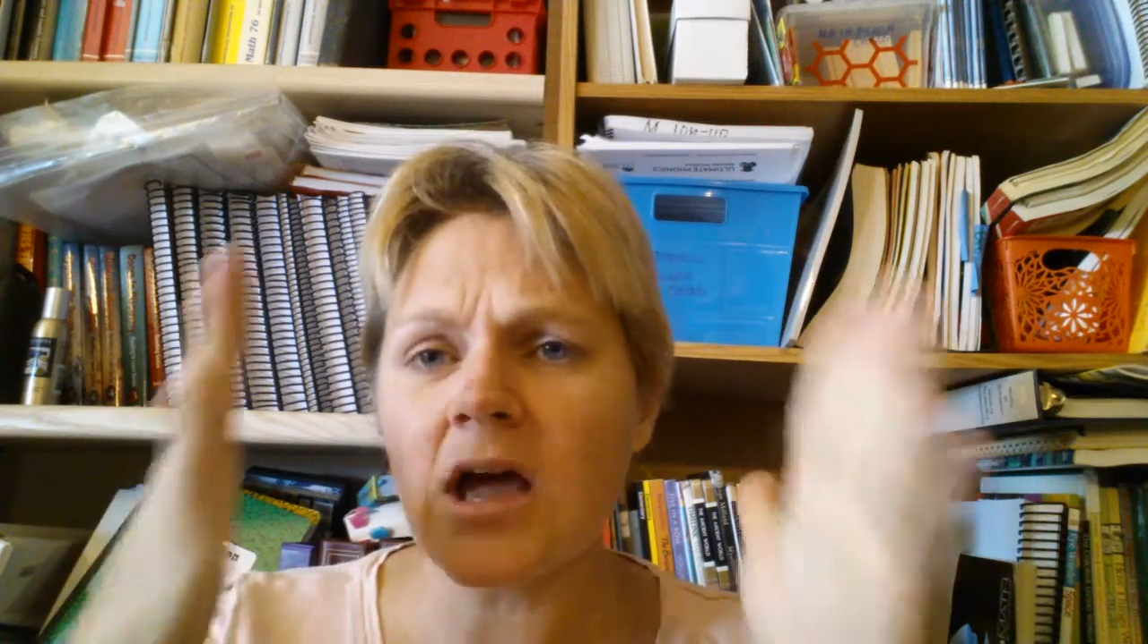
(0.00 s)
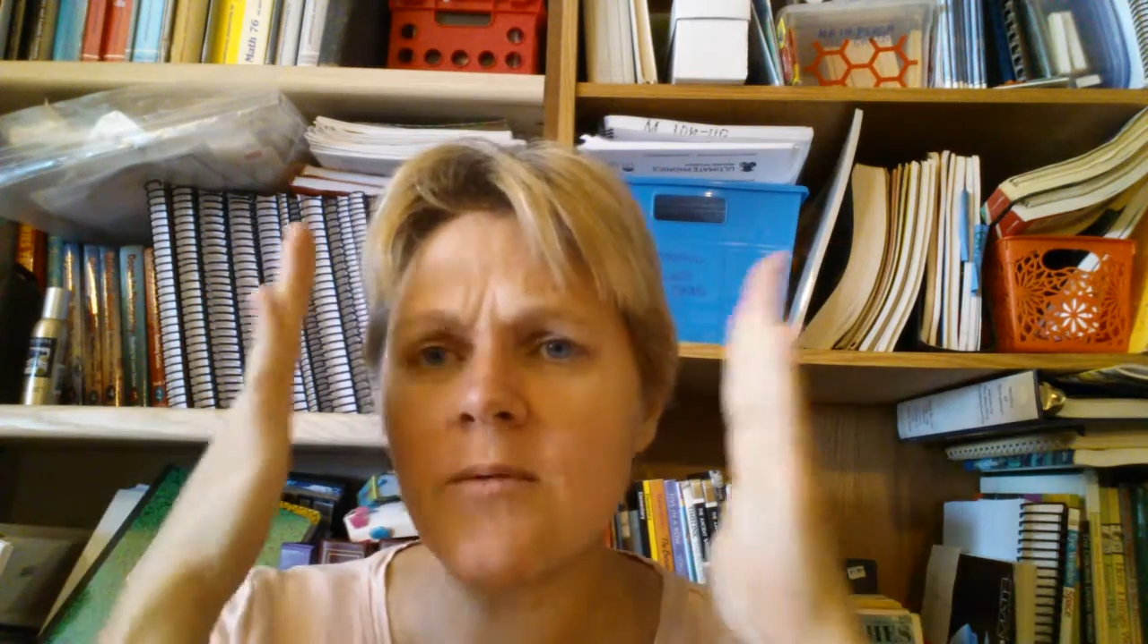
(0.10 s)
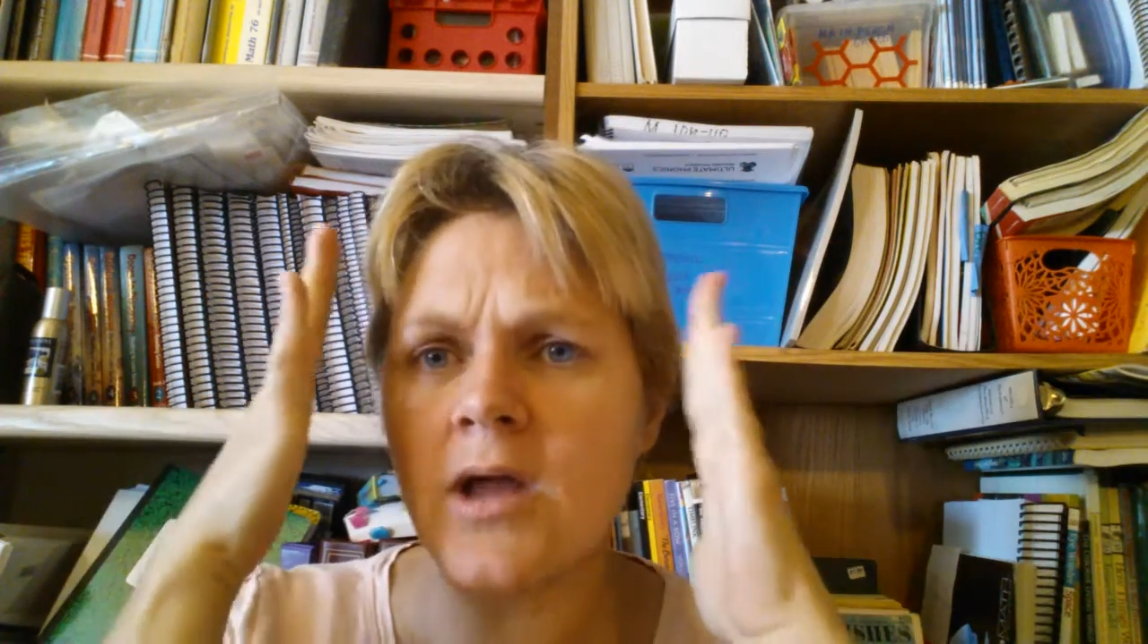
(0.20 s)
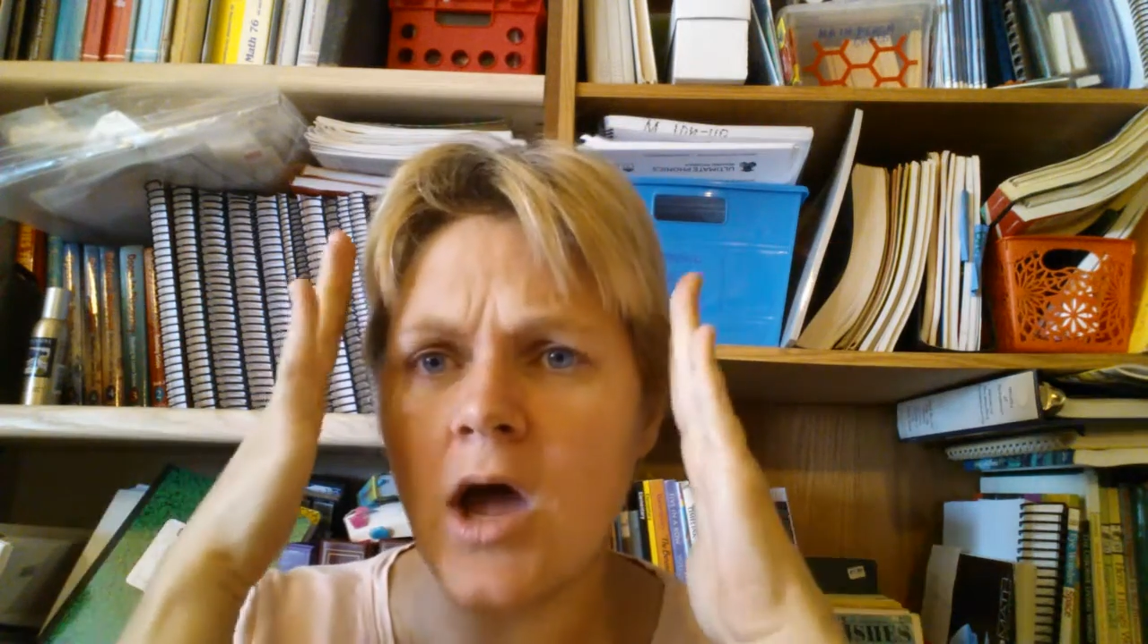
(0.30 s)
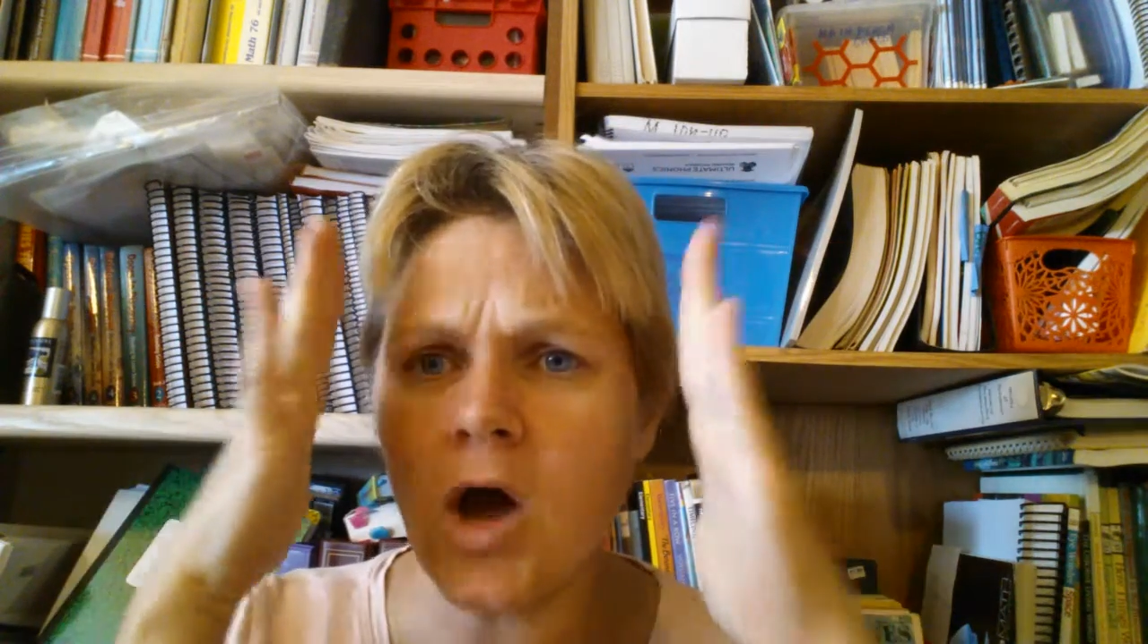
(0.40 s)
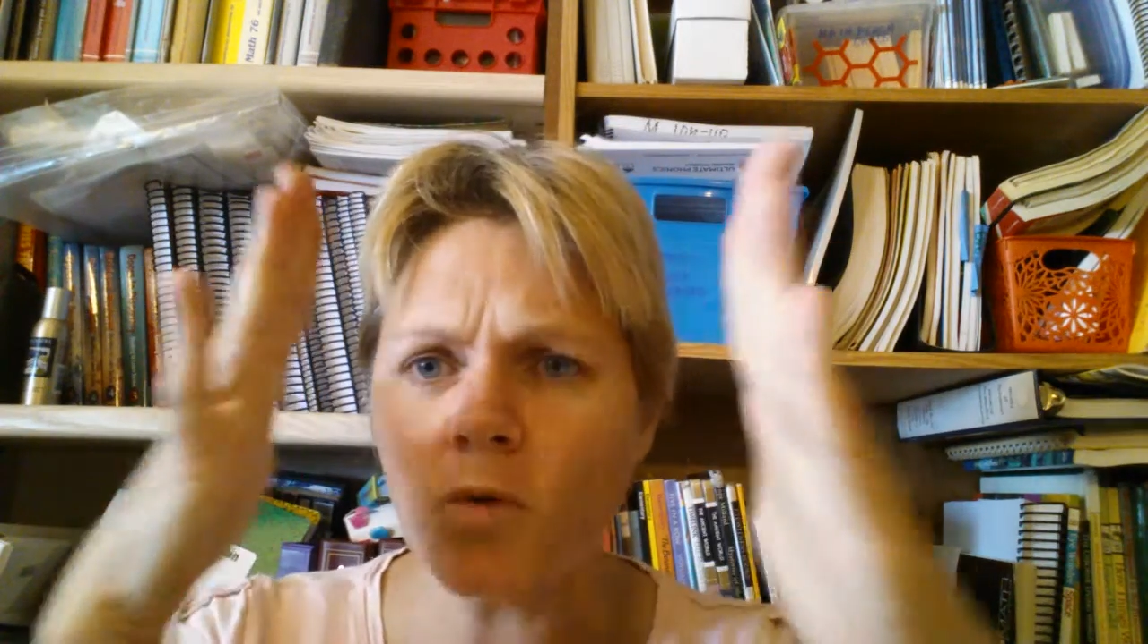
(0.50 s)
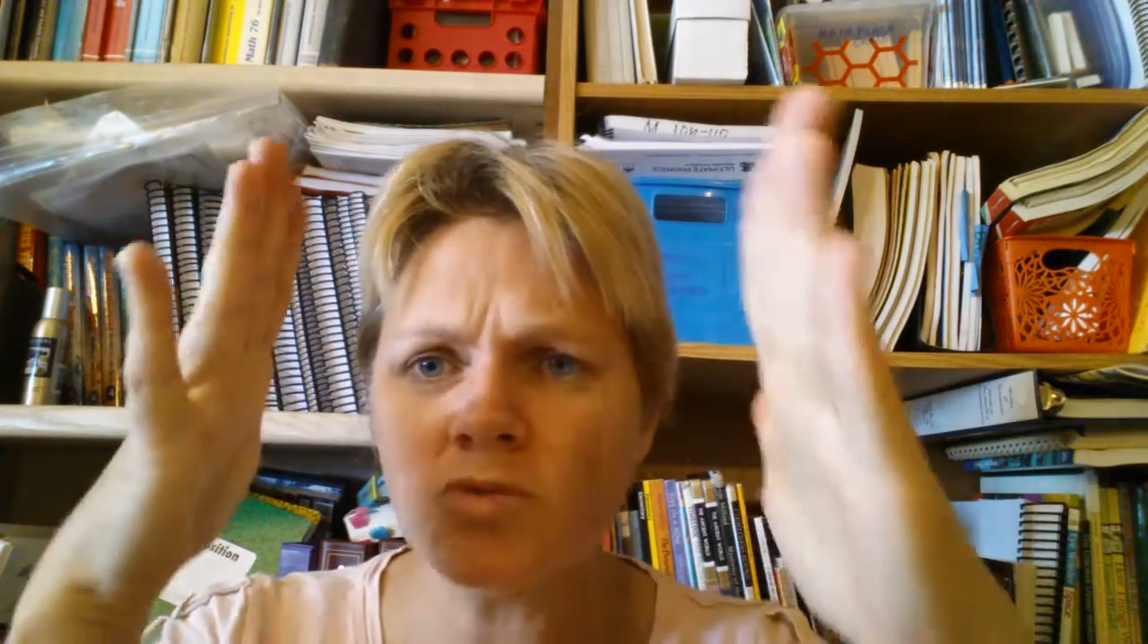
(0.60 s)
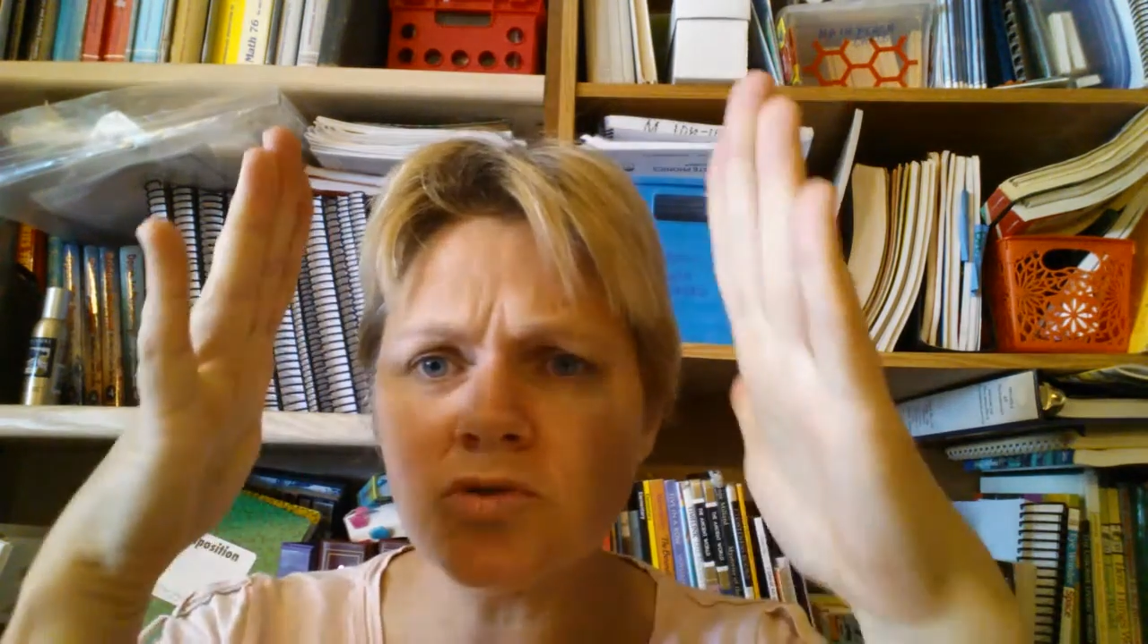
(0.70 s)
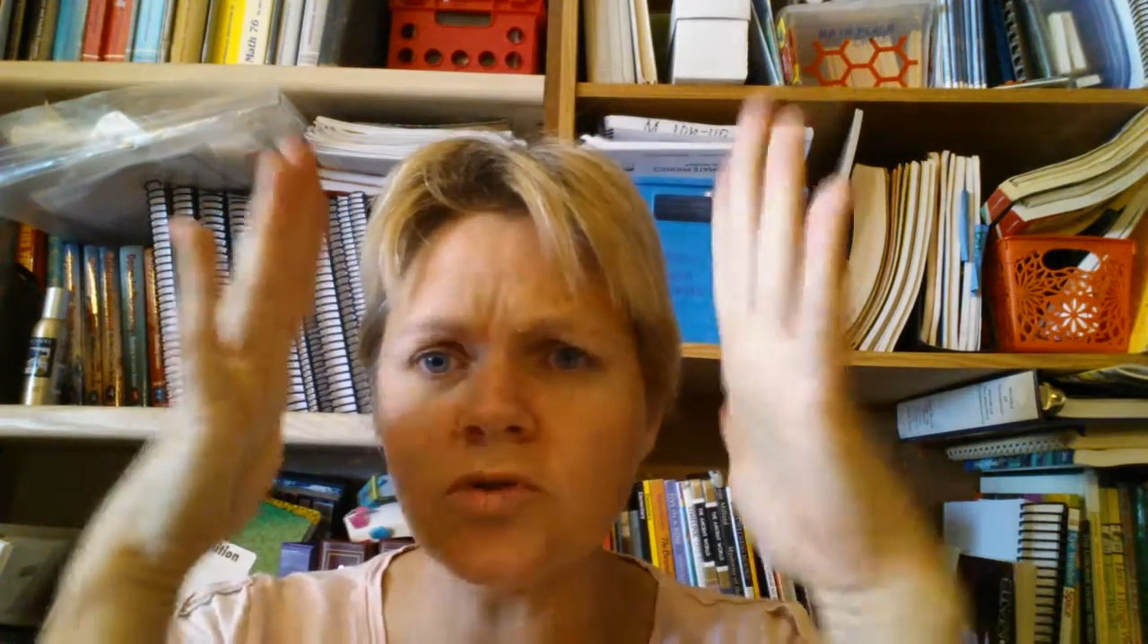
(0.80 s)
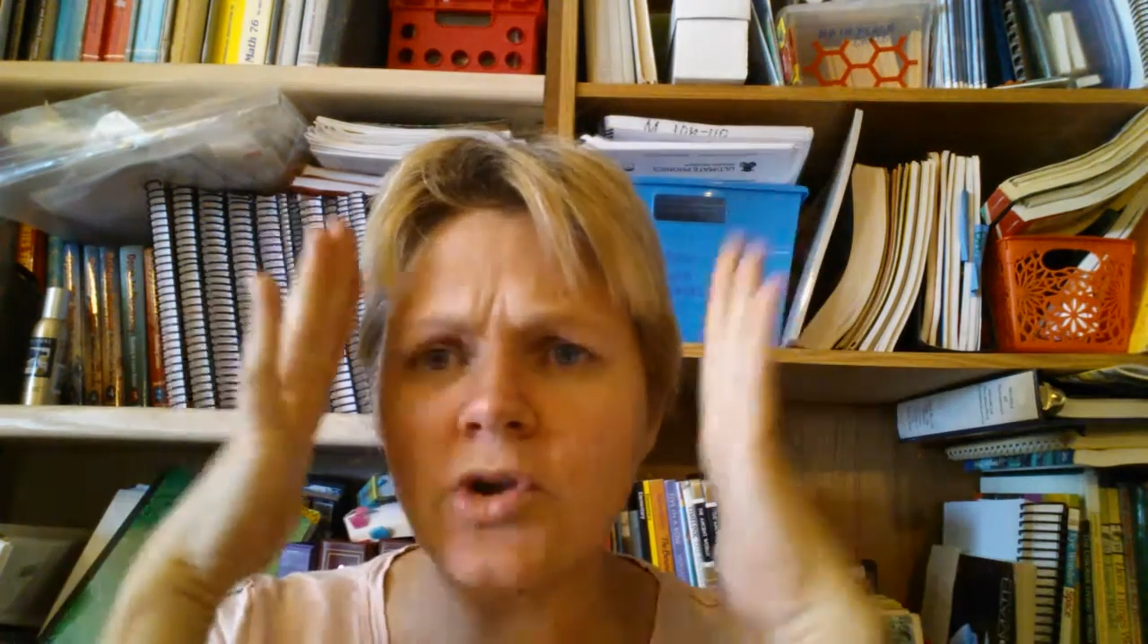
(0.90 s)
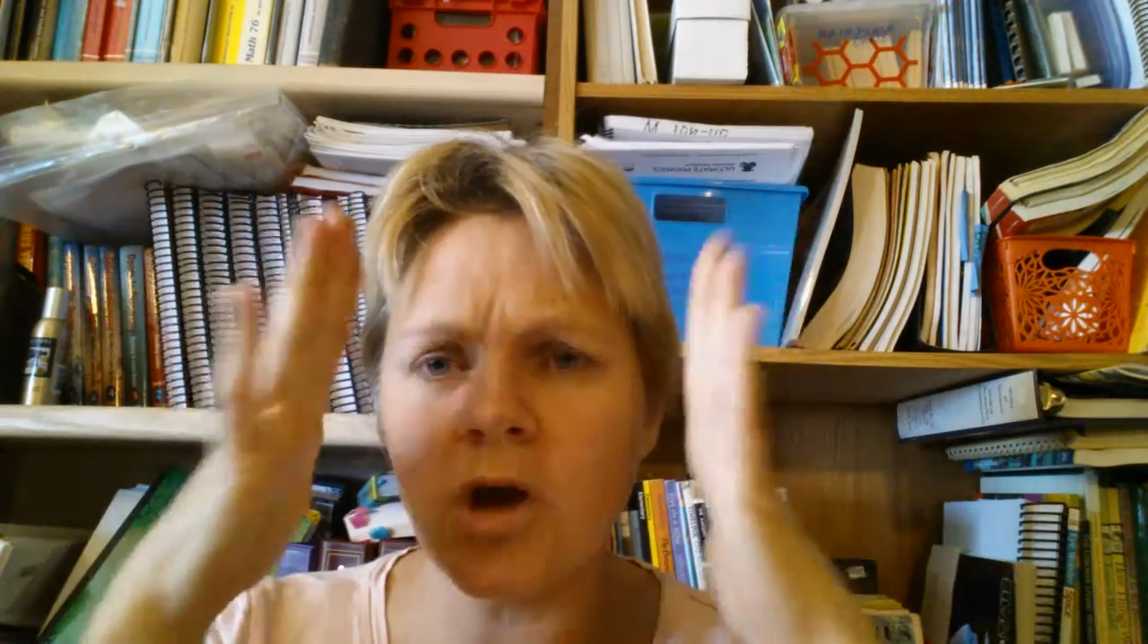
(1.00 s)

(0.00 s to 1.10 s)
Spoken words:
I'm going to homeschool and